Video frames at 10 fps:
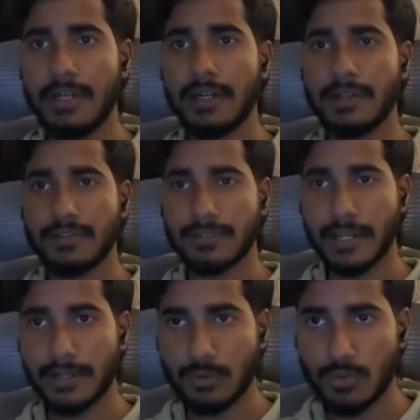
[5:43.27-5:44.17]
it is
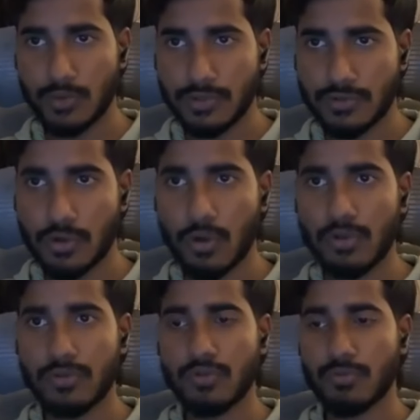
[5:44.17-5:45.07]
trying to install all
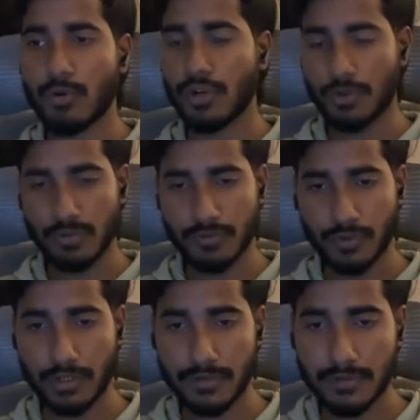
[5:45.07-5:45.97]
those modules
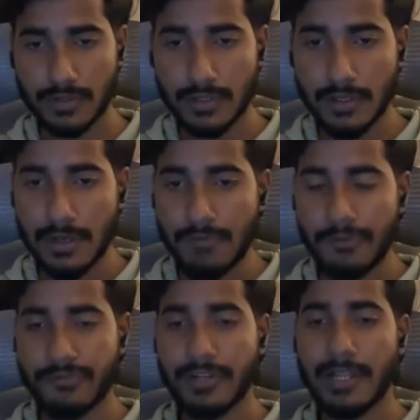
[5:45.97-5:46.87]
for us,
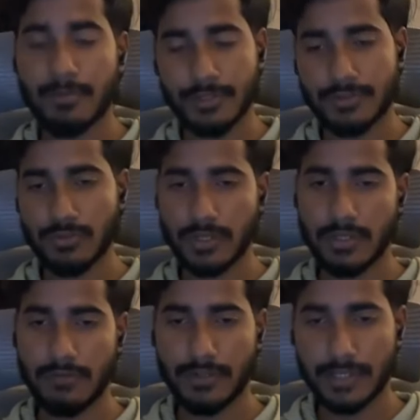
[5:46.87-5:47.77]
which will help us to run
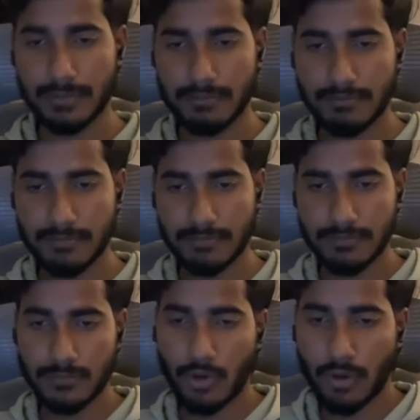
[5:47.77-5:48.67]
our
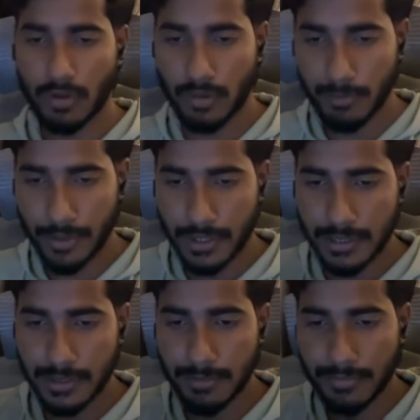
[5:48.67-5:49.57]
bundle
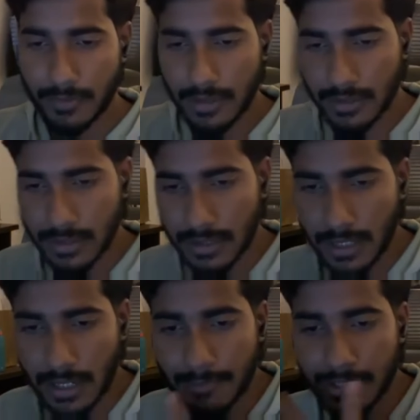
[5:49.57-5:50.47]
the
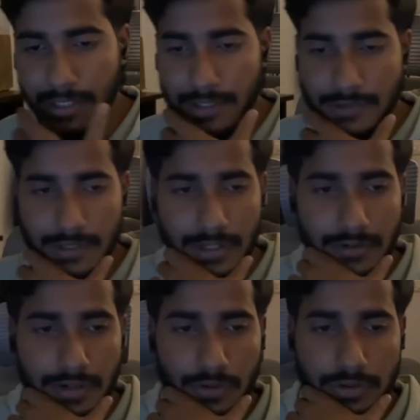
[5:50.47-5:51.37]
application and
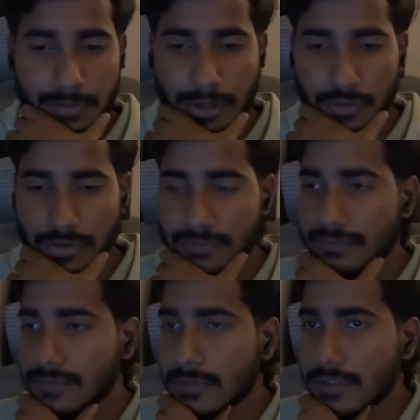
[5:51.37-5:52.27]
run on the browser.
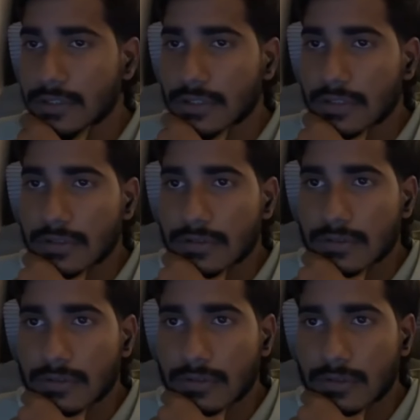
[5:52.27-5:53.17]

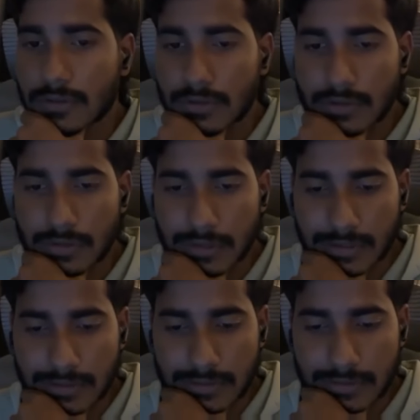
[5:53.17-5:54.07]
So
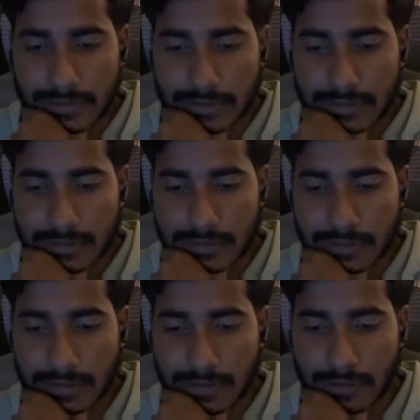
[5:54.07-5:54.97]
let's
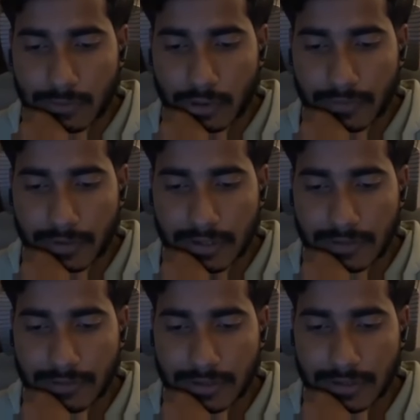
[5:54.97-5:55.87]
see what we
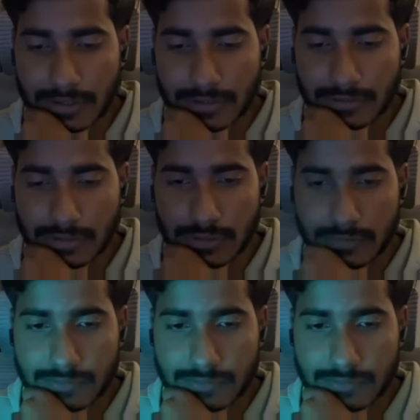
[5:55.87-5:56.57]
have done actually.